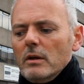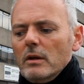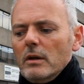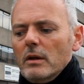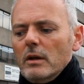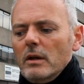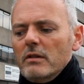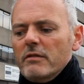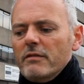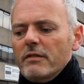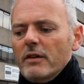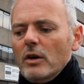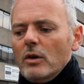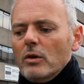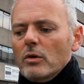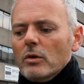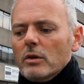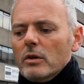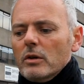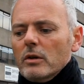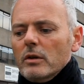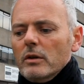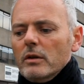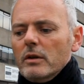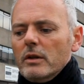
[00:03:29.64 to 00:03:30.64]
evoke
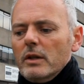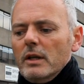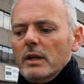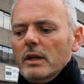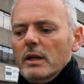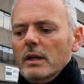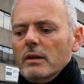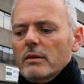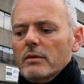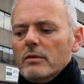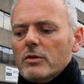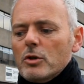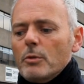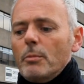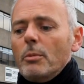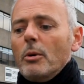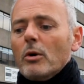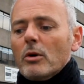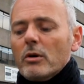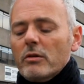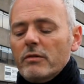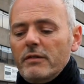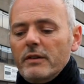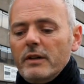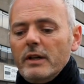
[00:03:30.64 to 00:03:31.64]
the
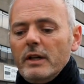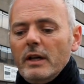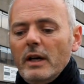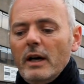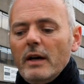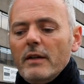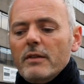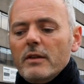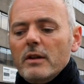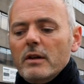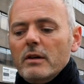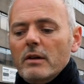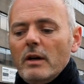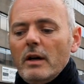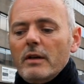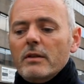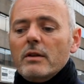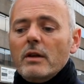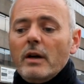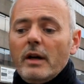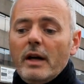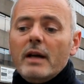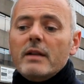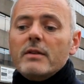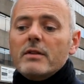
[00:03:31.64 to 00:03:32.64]
topography and
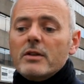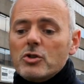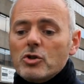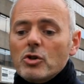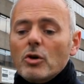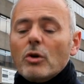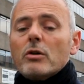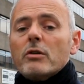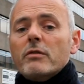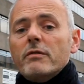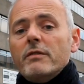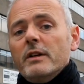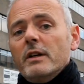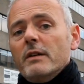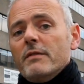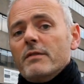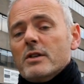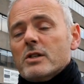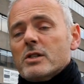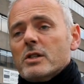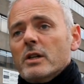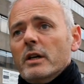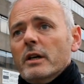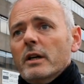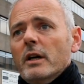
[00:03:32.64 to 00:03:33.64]
again the geography of the
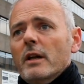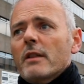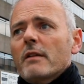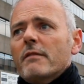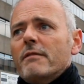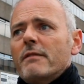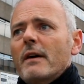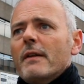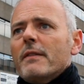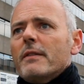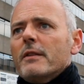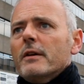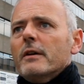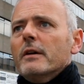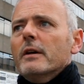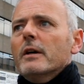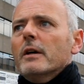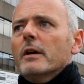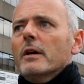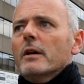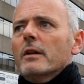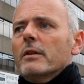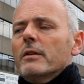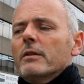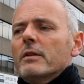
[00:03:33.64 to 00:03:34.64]
site, and the fact that
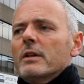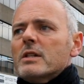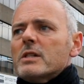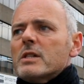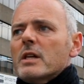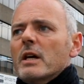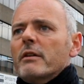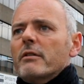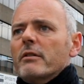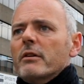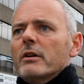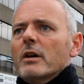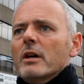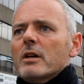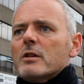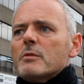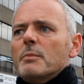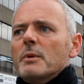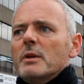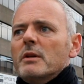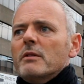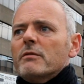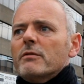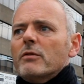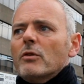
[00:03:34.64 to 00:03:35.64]
this area has
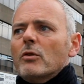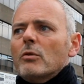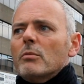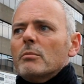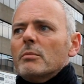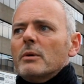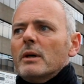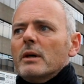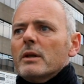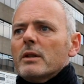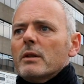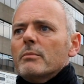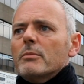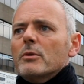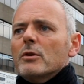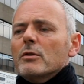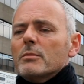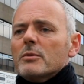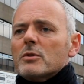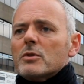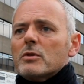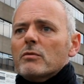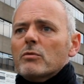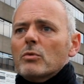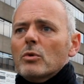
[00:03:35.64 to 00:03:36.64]
been informed by the
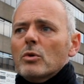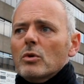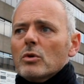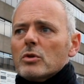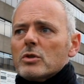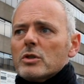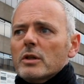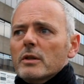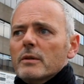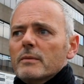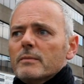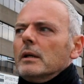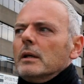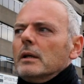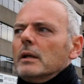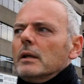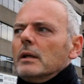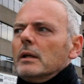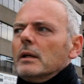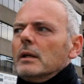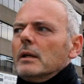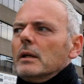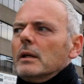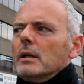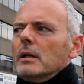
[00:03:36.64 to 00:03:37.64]
movement of water.
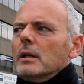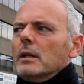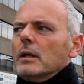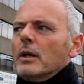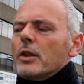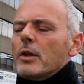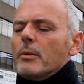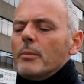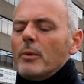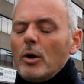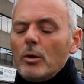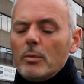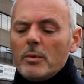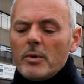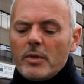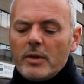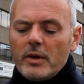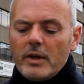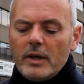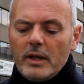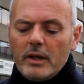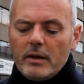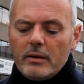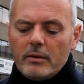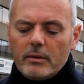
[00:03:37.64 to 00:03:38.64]
At the moment,
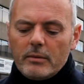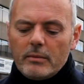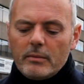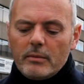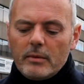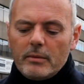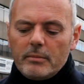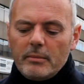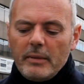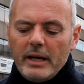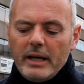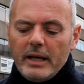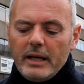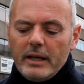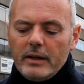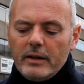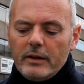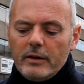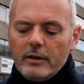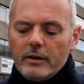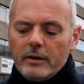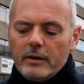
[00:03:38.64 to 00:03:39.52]
the main